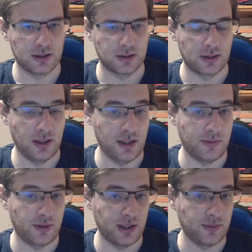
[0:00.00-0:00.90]
King
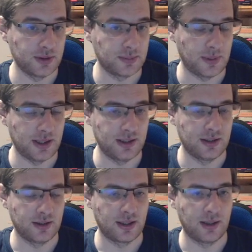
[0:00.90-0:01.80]
f8 was played in
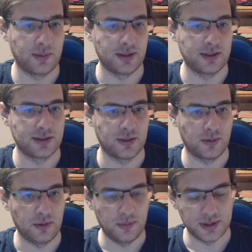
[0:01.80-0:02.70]
the game, and it
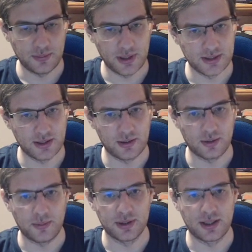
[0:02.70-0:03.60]
almost makes the draw,
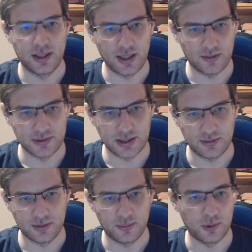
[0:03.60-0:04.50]
but king
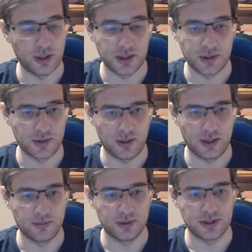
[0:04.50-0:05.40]
f7, more natural,
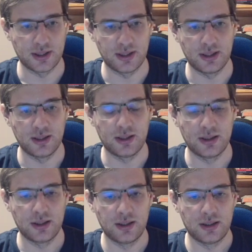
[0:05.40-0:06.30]
I would say.
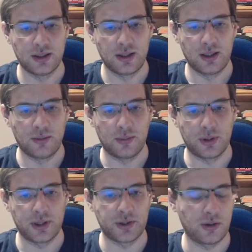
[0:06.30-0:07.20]
More
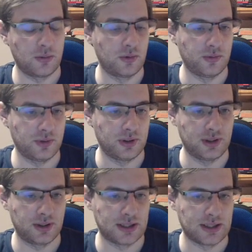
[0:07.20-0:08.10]
natural move.
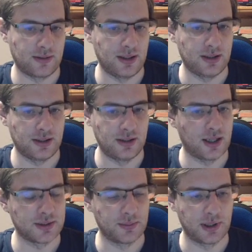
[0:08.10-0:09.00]
It really
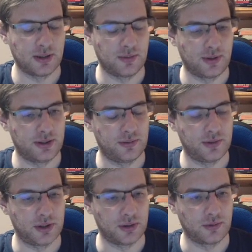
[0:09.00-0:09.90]
does make it very
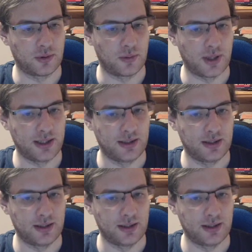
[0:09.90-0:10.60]
difficult for white